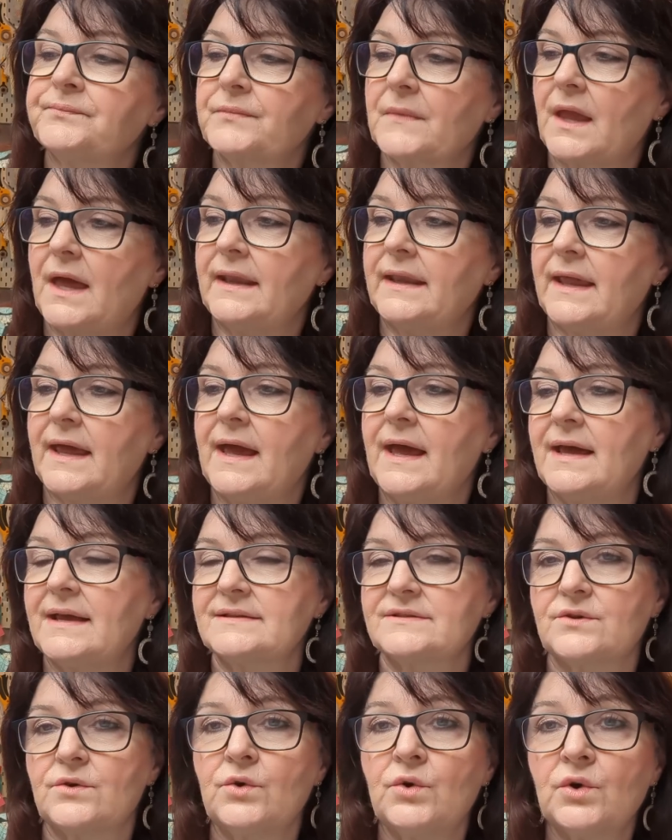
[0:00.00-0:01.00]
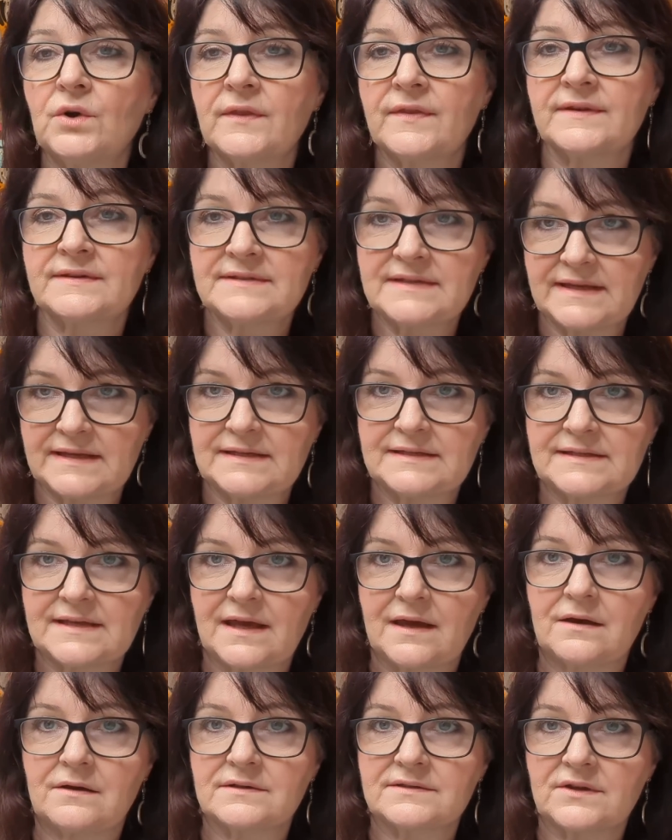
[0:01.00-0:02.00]
and it has all of the
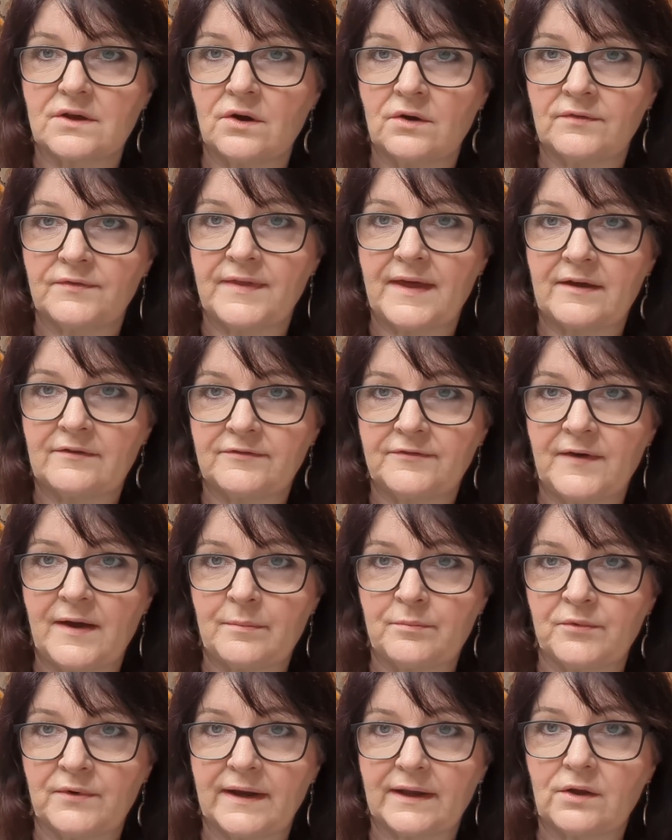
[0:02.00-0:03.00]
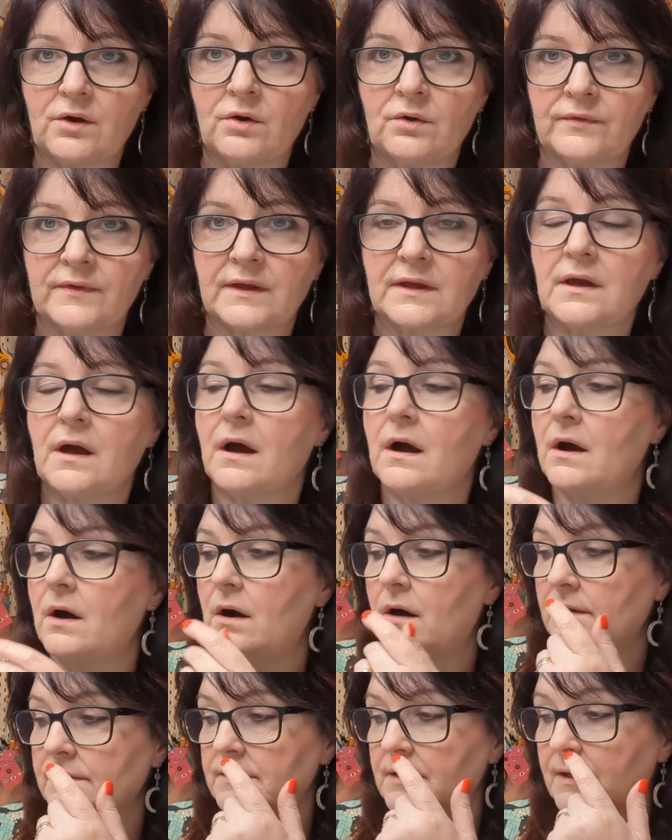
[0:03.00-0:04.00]
details of that fabric on the
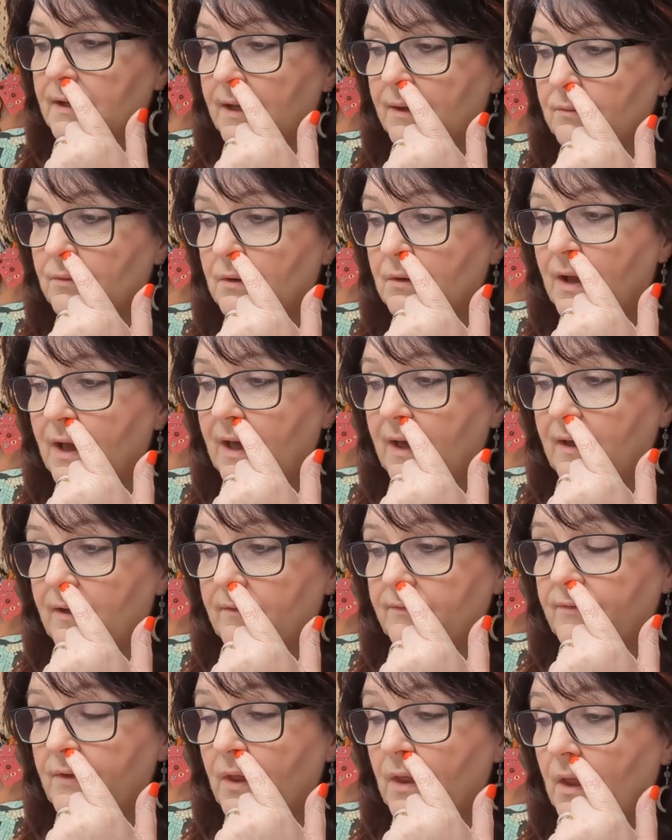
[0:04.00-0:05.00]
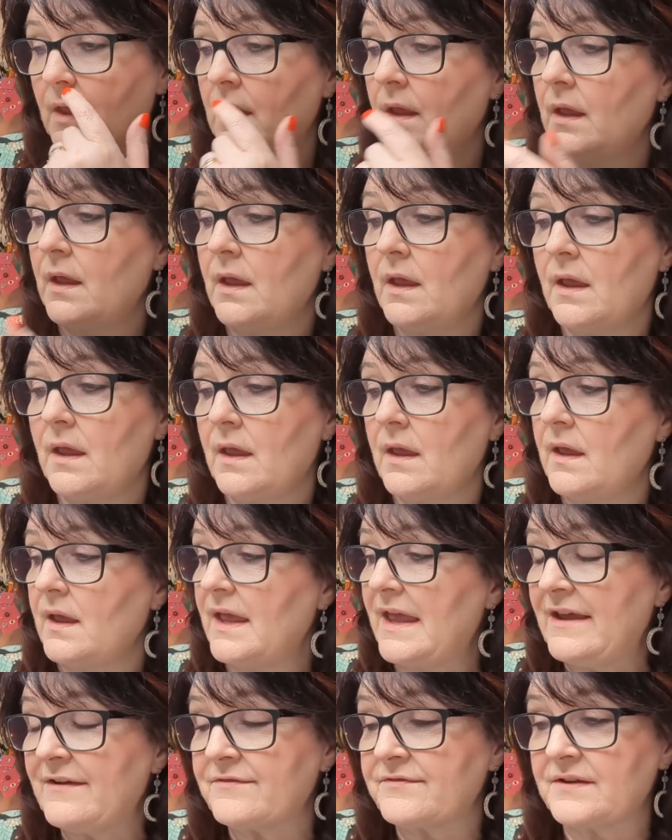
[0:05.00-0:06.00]
card, and it will have
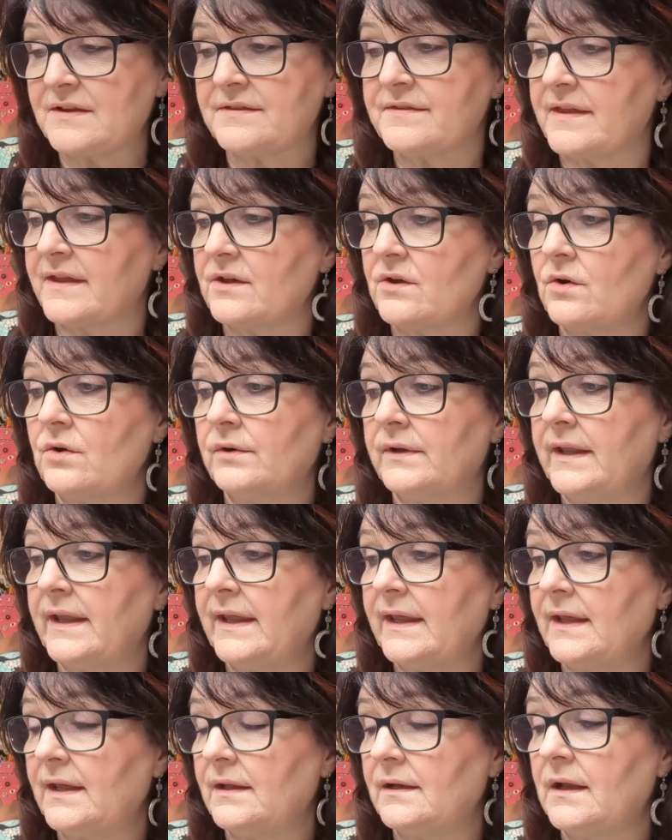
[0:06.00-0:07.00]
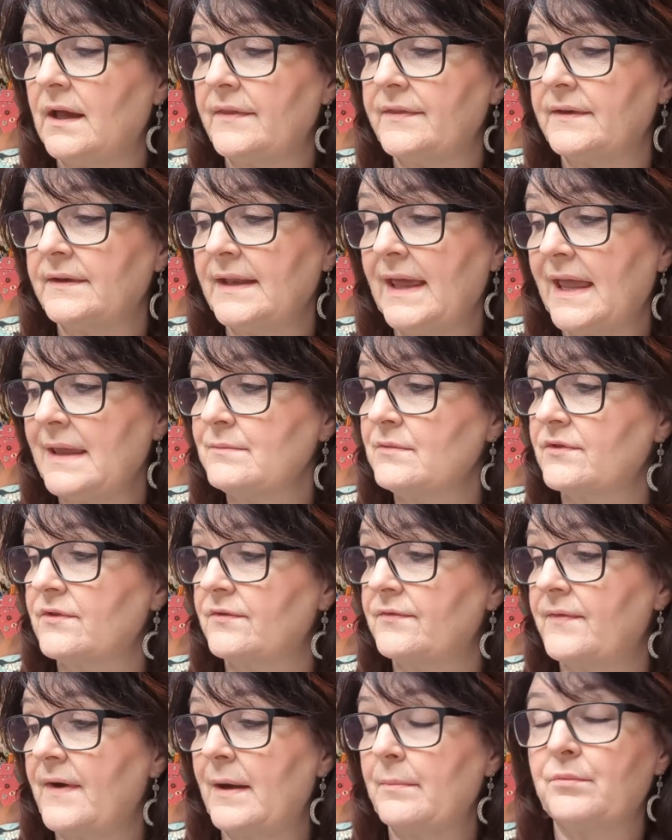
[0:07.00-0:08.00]
everything on here, like the name of the
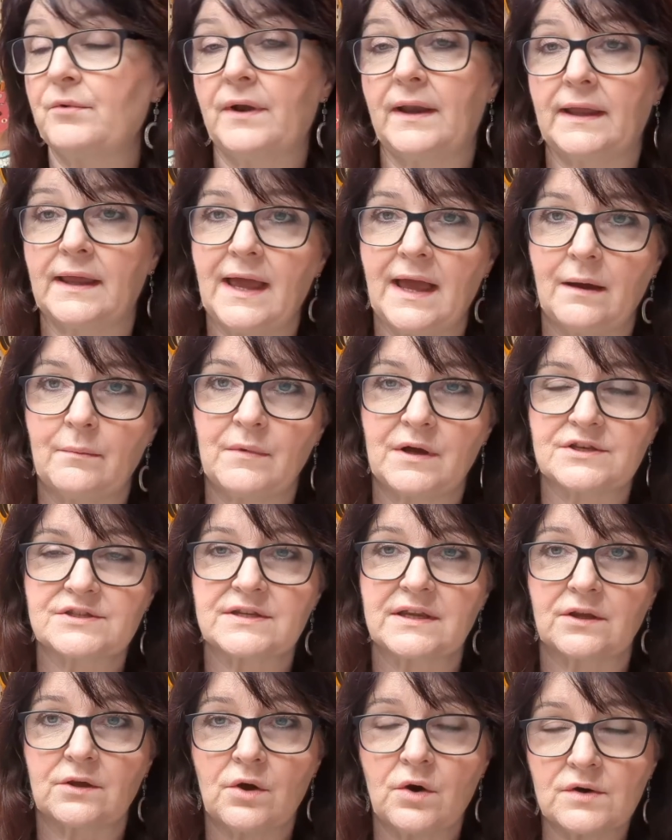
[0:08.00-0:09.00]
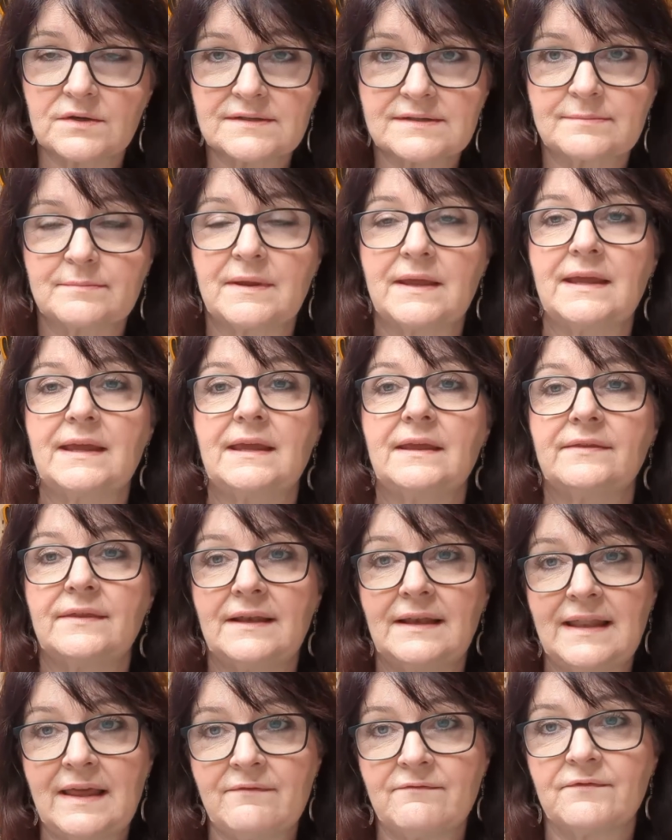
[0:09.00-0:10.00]
fabric, how much it cost me, the
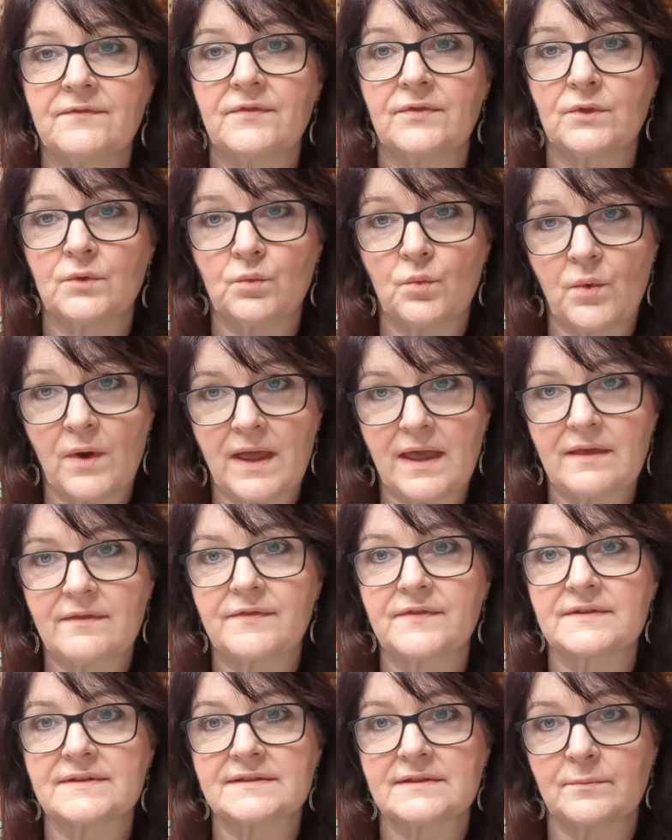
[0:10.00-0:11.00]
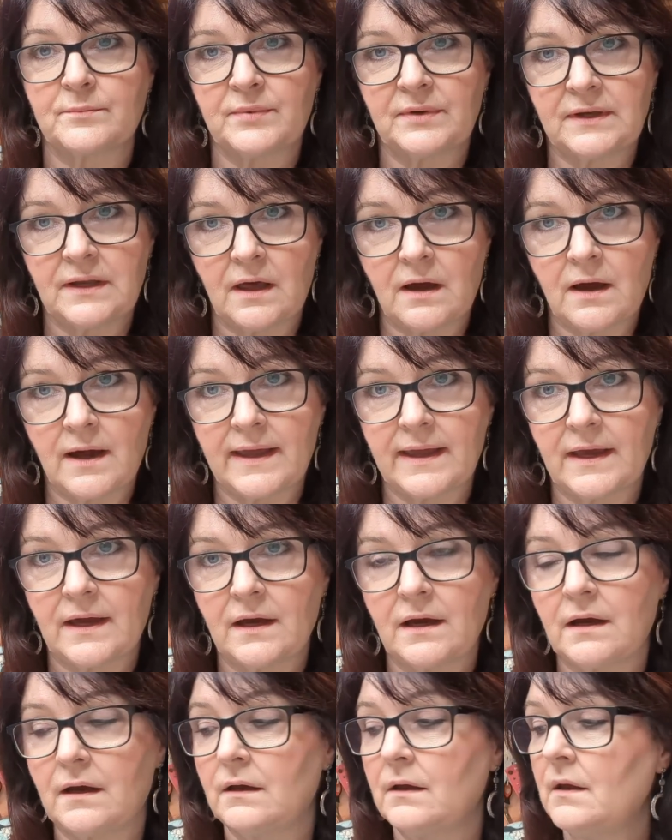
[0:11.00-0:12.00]
length and the width, the
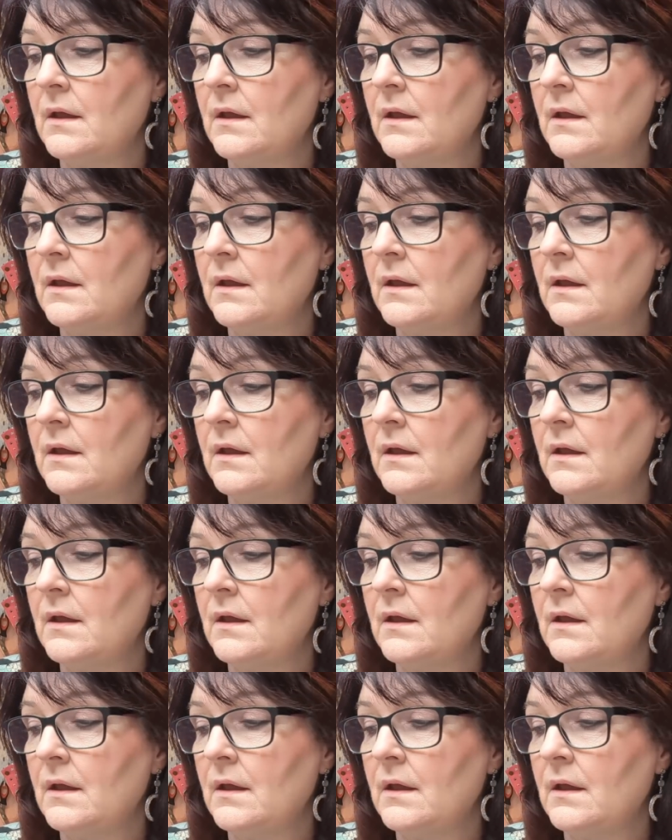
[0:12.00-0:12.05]
supplier,